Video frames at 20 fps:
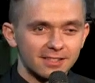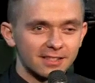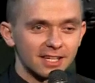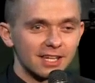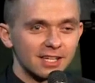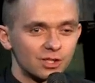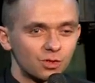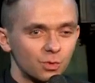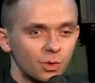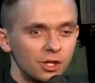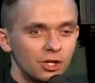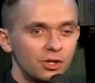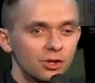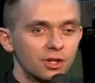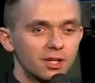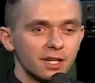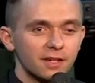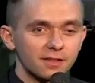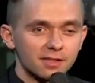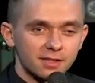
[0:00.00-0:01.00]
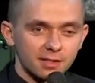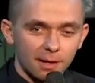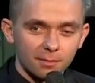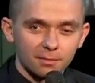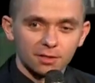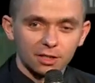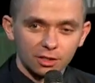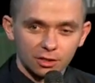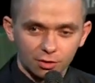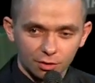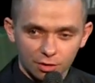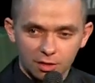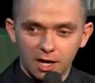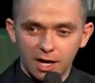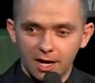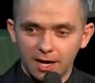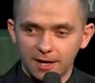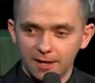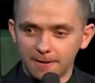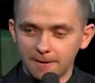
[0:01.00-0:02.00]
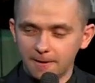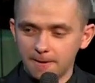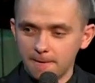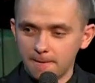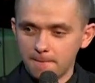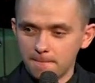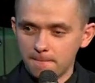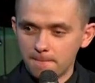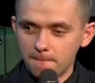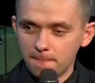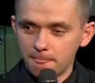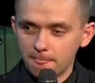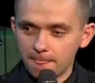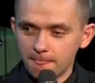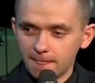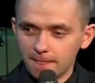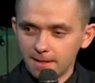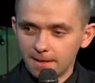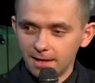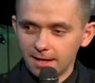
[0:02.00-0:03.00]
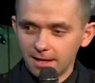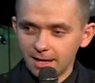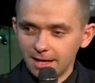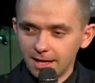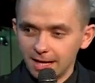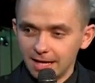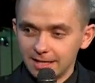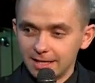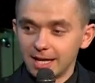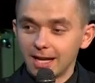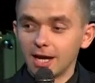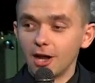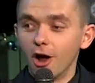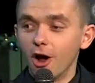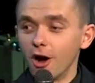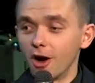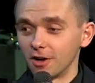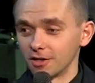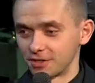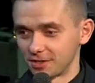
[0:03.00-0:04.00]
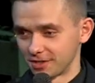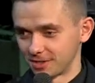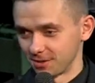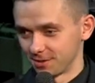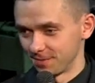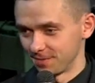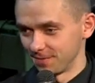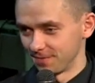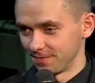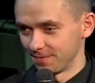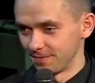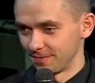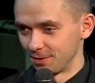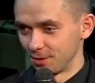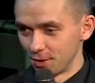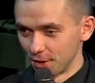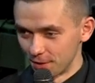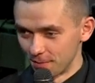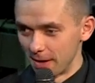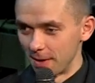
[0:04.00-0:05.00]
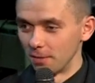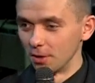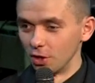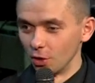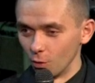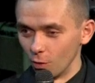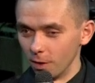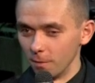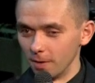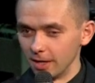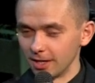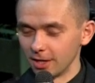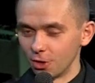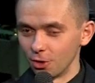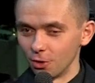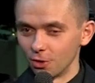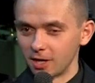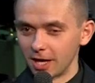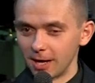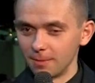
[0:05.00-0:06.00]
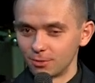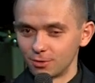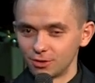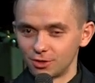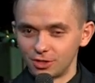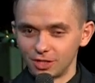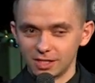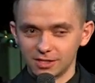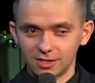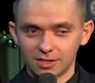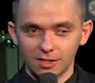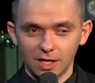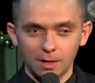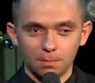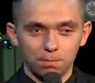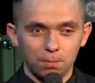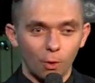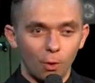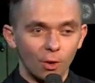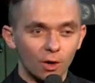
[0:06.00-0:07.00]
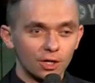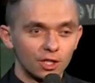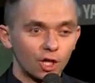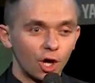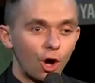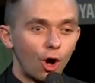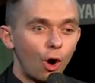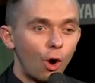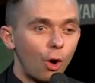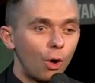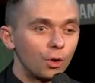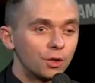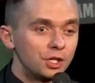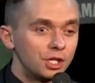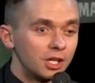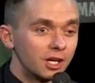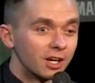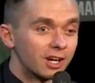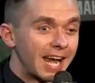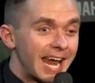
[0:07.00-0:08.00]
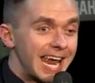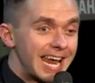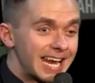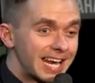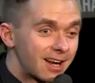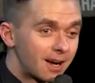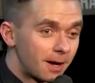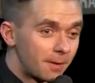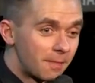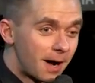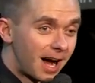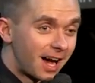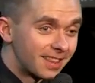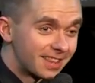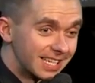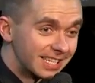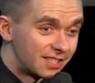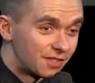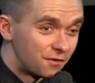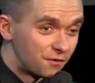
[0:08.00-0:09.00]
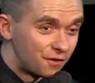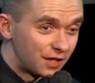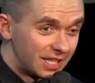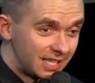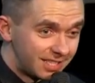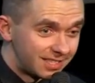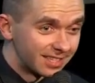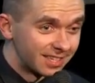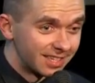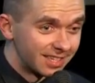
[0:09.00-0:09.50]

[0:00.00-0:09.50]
is when you give something to God that it hurts. Do you remember the woman who came to Jesus and poured the whole year income on his feet?